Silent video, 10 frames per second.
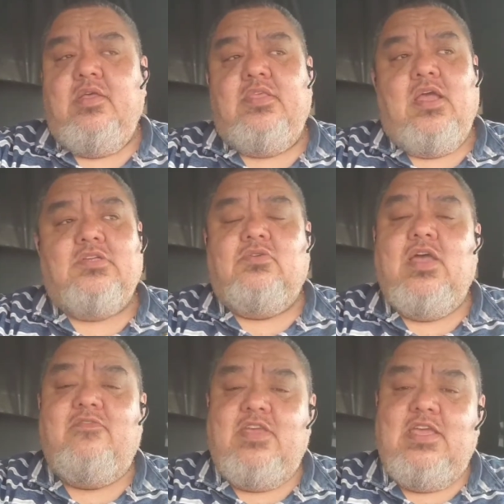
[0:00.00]
They also
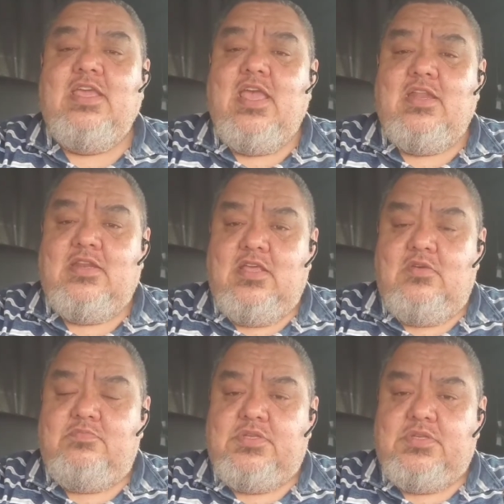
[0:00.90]
have EN
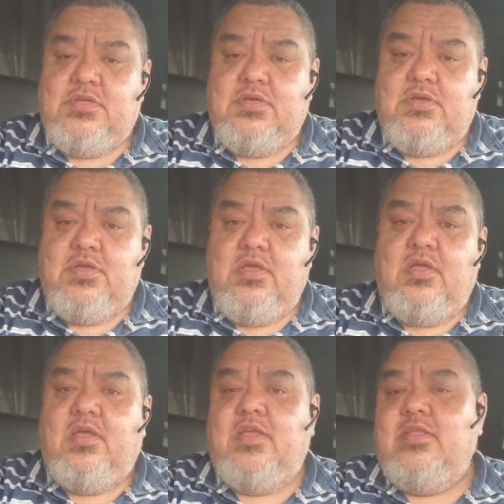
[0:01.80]
nibs,
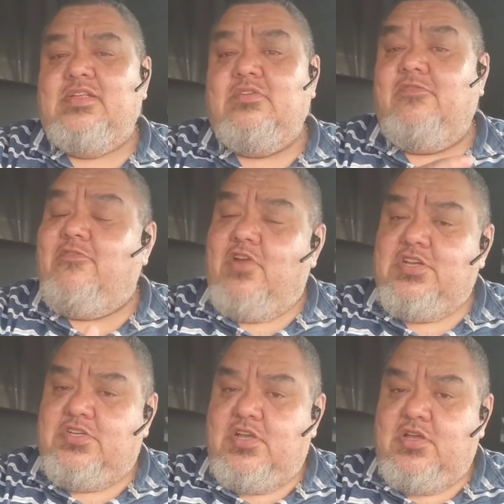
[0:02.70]
and that's a
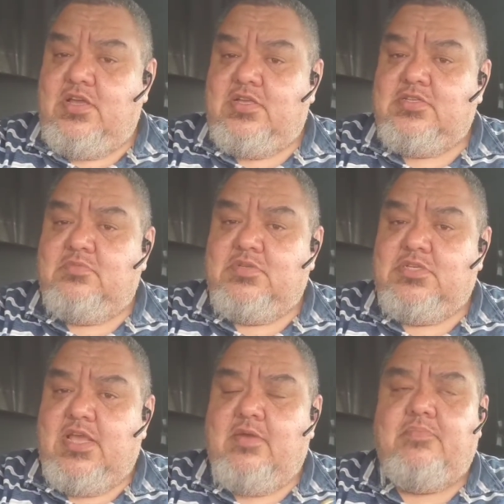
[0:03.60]
French custom
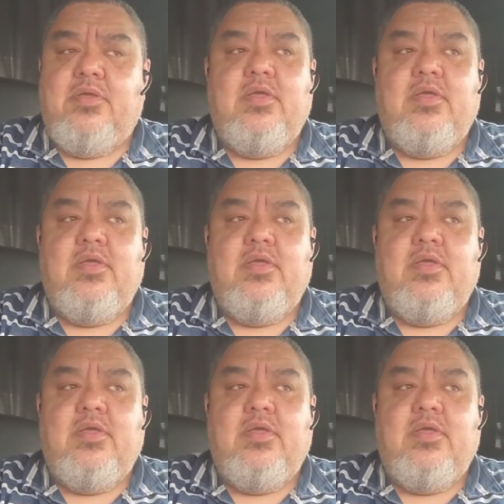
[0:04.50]
stamp.